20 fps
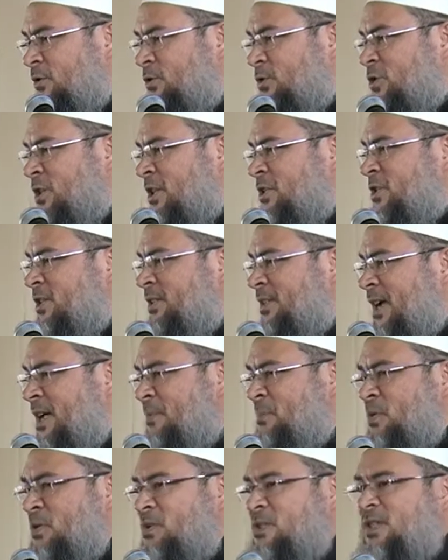to change her
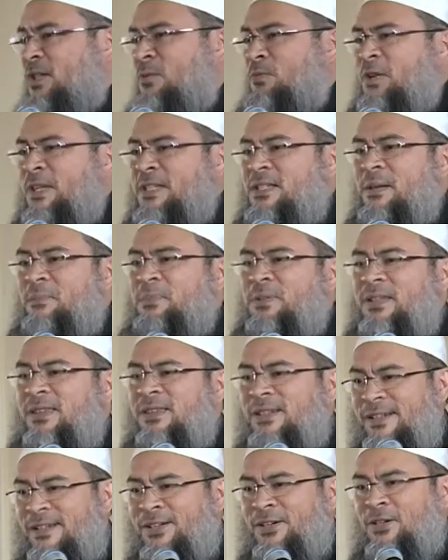diapers. She wakes up at
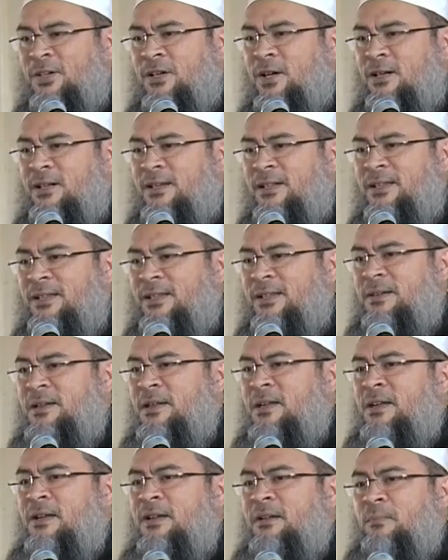3 o'clock in the
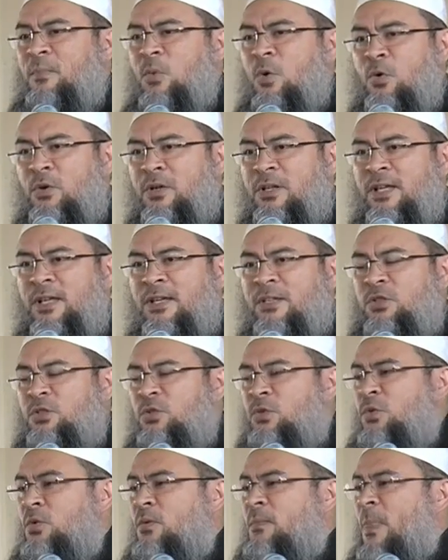morning
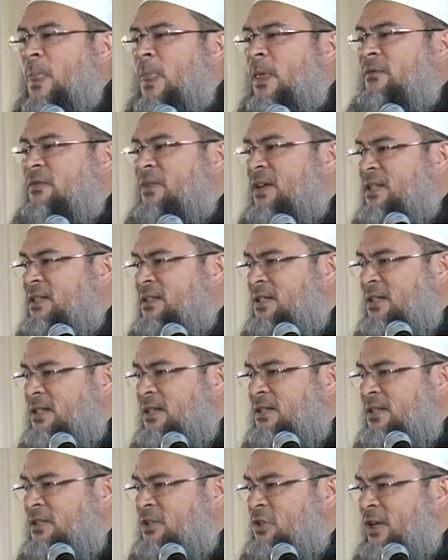to feed
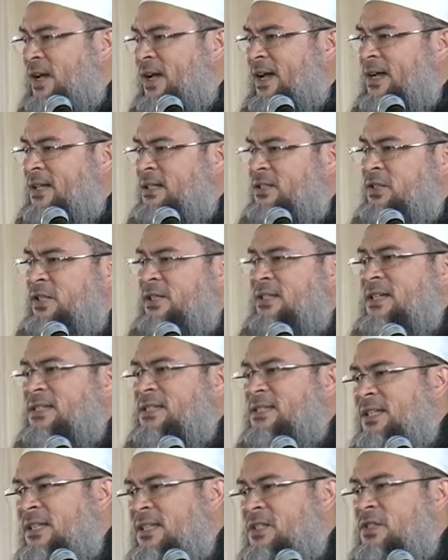the child. She
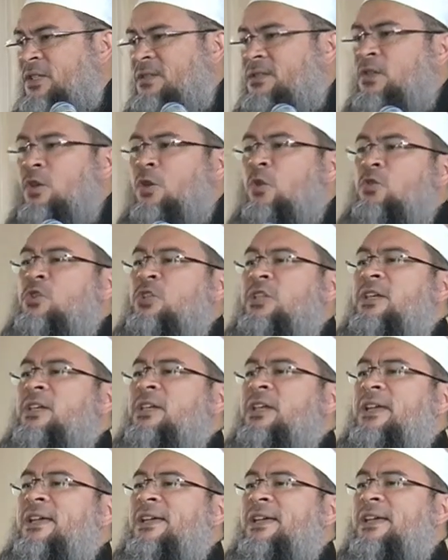does this. So she
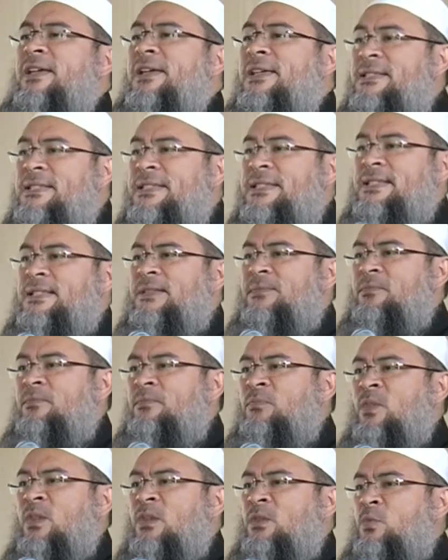is
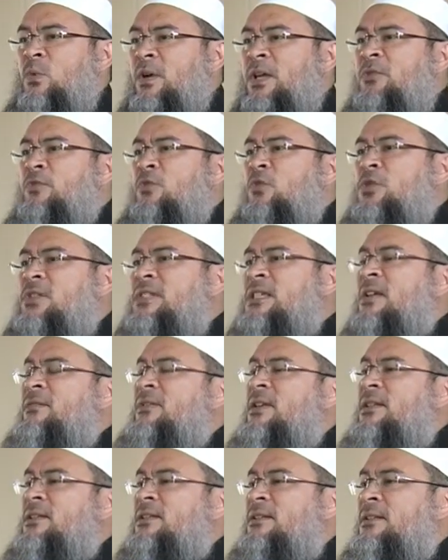
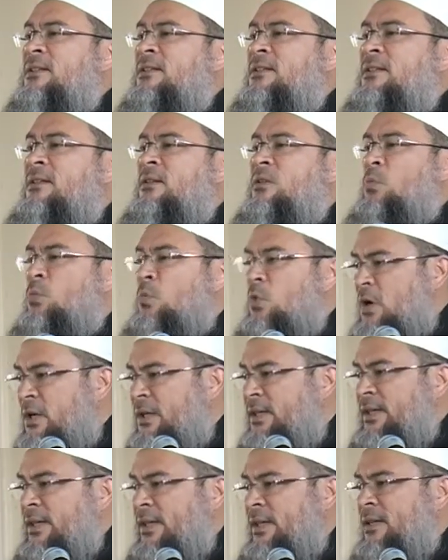24/7
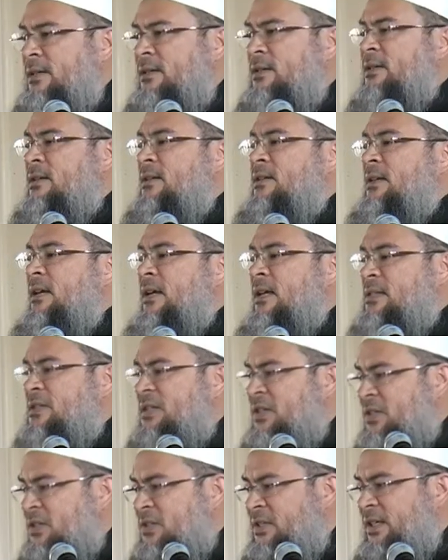working,
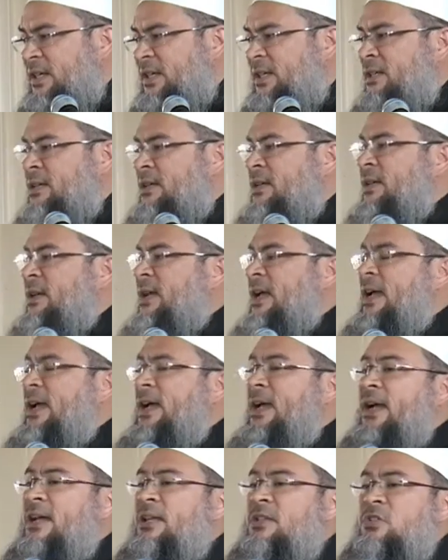assisting,
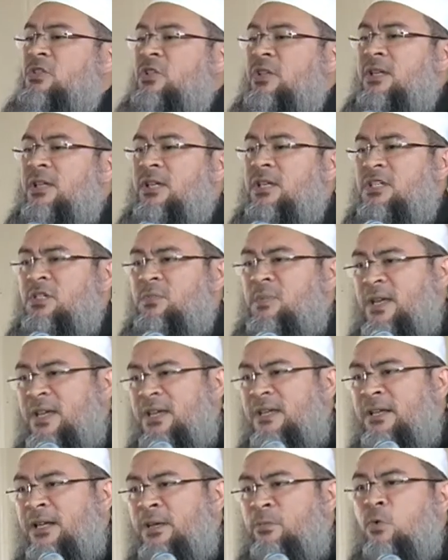and she is
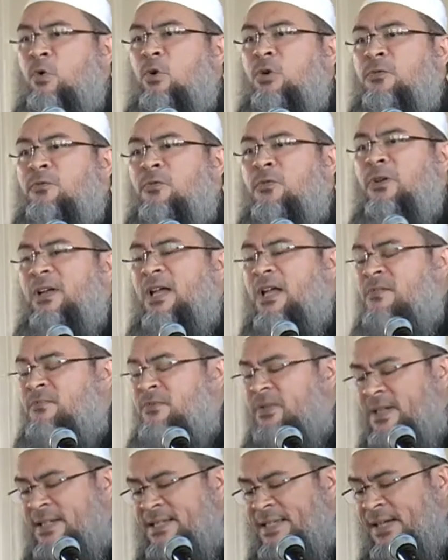being rewarded for
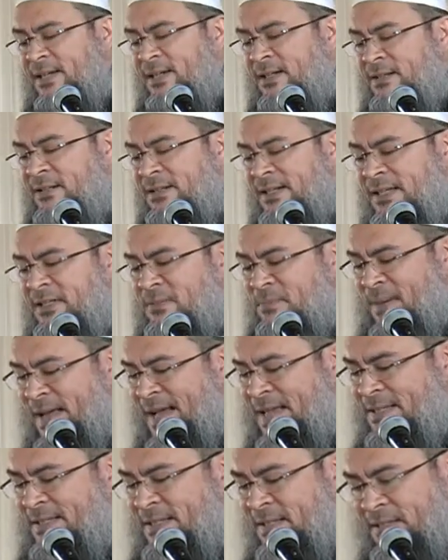every second that
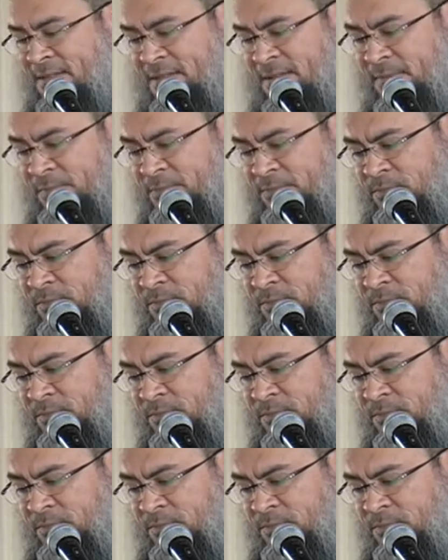passes.